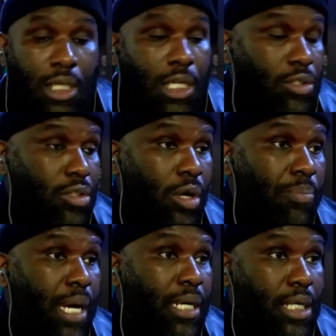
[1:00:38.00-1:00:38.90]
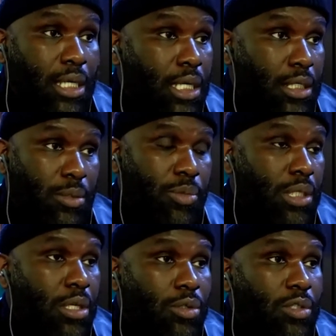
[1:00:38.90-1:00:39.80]
gets no better than this when it
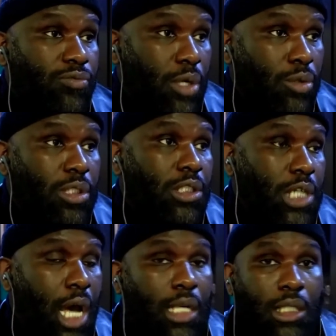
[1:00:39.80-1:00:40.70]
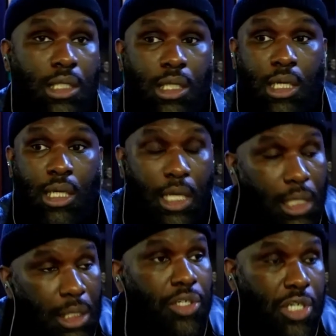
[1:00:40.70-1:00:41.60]
goes to rose and chocolate in
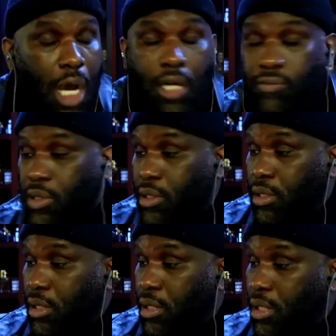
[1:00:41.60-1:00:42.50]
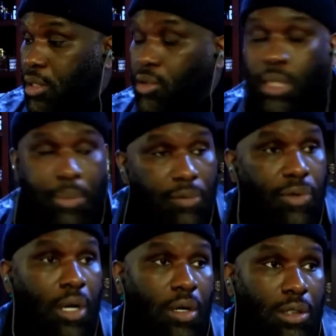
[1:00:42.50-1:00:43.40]
its genre. Don't get me
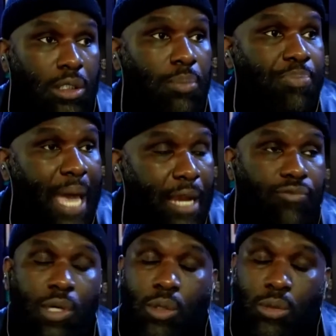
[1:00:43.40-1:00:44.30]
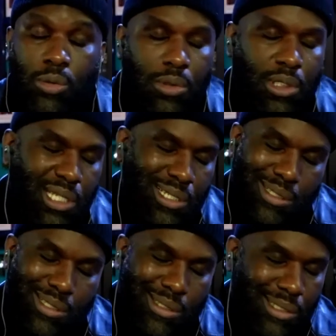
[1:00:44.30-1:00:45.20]
wrong, tobacco rose is
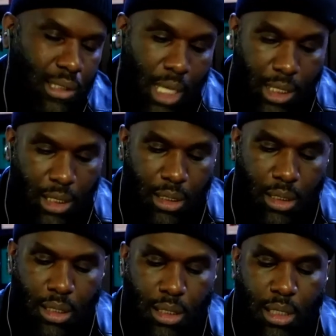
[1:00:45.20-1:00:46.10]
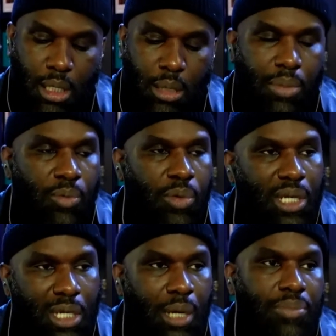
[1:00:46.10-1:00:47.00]
stunning. But when
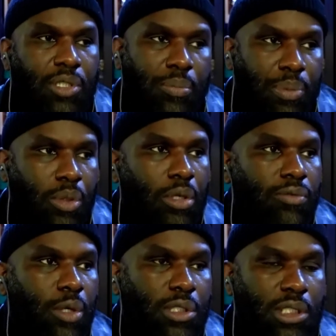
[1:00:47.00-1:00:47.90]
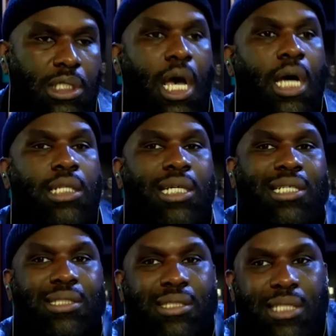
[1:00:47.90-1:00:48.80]
it comes to pure rose and chocolate
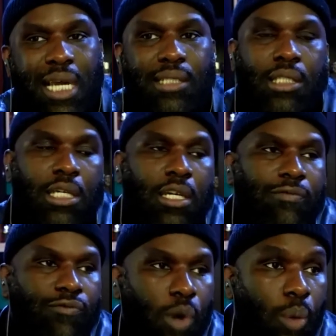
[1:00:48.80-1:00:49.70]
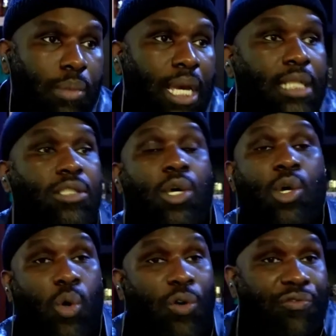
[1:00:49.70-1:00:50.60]
and sexy and romance
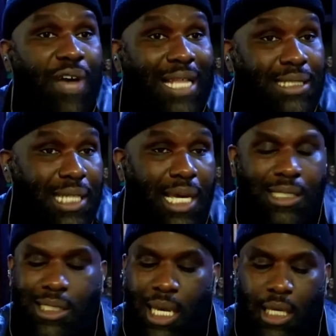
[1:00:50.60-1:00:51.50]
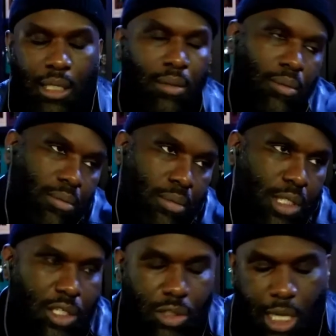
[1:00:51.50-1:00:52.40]
or Valentine's Day,
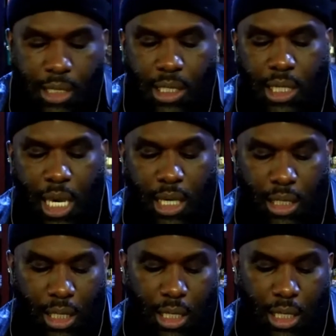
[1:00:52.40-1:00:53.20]
this takes the cake.